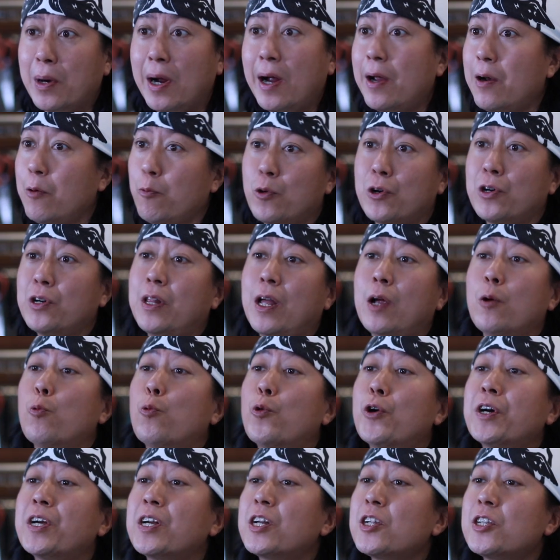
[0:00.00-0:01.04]
but we're like,
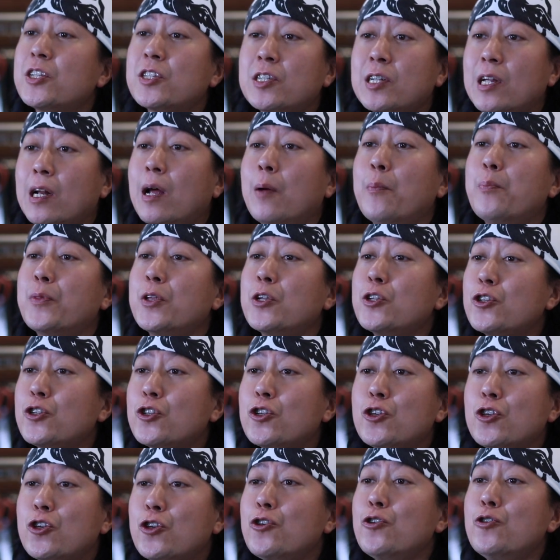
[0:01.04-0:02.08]
we're gonna set up this
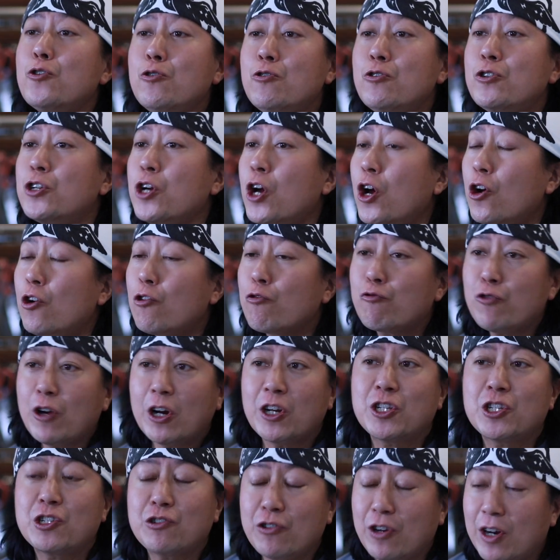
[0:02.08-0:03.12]
huge
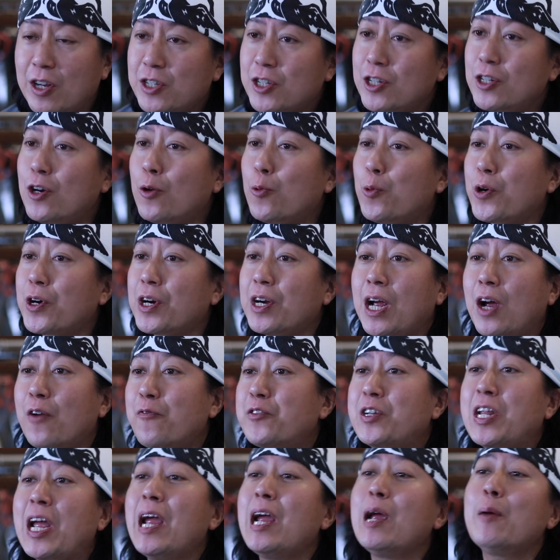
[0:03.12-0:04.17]
restaurants. You know, we're gonna
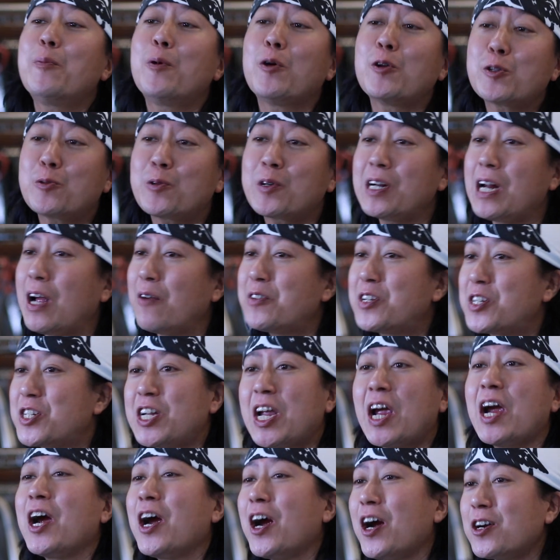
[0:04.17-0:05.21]
have tables, we're gonna have
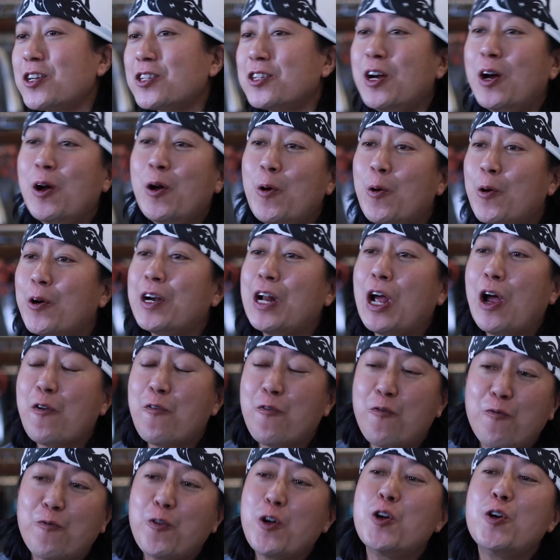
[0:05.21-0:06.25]
chairs, we're gonna
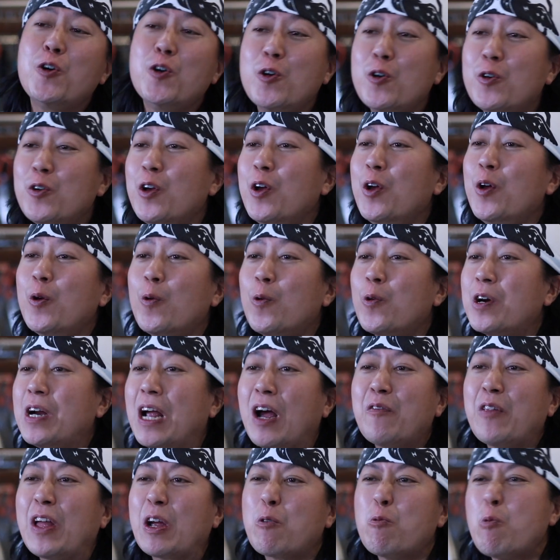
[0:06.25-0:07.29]
have food, we're gonna
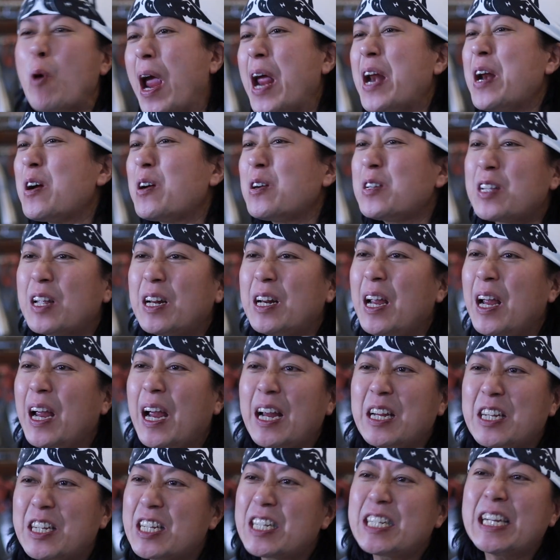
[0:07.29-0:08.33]
have like waiters and, and